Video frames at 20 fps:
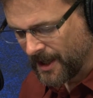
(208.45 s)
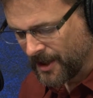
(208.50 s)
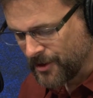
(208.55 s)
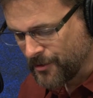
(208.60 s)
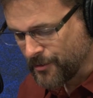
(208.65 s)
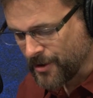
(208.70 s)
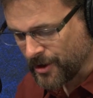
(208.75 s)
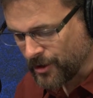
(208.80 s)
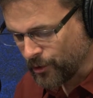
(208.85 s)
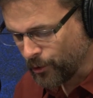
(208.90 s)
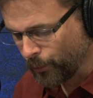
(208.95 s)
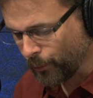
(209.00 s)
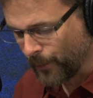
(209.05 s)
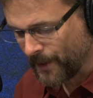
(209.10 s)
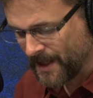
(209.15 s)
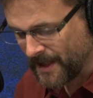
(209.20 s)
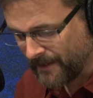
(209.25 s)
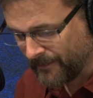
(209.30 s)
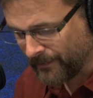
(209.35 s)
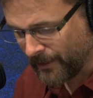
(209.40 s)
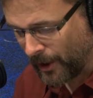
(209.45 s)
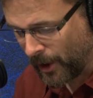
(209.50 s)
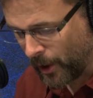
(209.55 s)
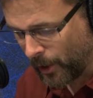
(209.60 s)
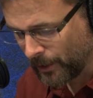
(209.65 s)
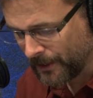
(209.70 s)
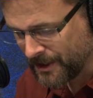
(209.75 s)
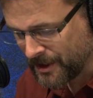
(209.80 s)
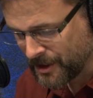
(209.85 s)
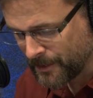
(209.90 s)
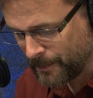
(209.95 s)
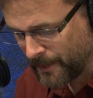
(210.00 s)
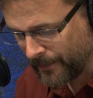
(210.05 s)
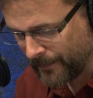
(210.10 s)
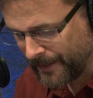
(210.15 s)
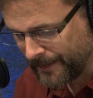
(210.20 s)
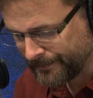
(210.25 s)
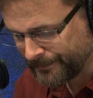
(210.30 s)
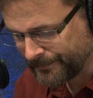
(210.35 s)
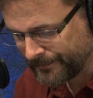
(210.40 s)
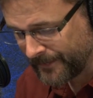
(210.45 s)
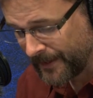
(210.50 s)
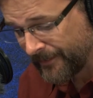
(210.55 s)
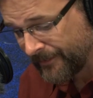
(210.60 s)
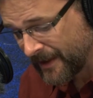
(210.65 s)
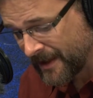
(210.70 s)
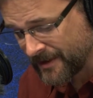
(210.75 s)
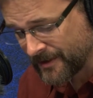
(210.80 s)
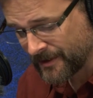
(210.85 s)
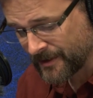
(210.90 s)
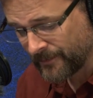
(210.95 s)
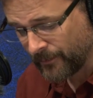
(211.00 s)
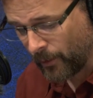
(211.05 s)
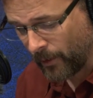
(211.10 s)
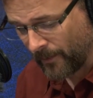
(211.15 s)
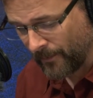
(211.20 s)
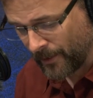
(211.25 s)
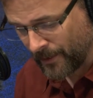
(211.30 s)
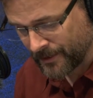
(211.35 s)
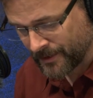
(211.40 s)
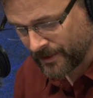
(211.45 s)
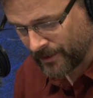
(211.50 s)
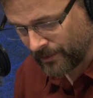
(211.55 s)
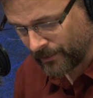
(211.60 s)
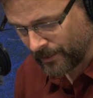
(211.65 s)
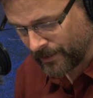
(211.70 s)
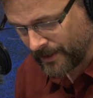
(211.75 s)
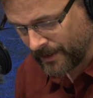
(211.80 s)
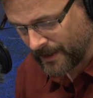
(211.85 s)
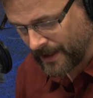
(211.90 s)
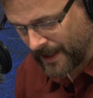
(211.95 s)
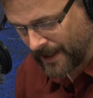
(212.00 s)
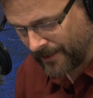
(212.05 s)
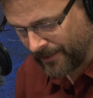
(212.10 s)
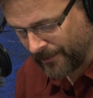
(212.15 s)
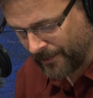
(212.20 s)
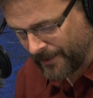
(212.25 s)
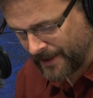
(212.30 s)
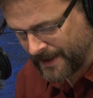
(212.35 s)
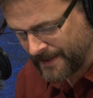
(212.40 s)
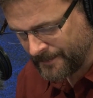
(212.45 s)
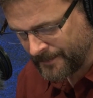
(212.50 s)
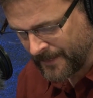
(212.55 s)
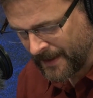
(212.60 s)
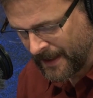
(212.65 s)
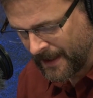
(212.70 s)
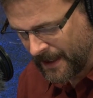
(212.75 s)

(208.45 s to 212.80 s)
you can grieve the Holy Spirit, Ephesians 4, verse 30.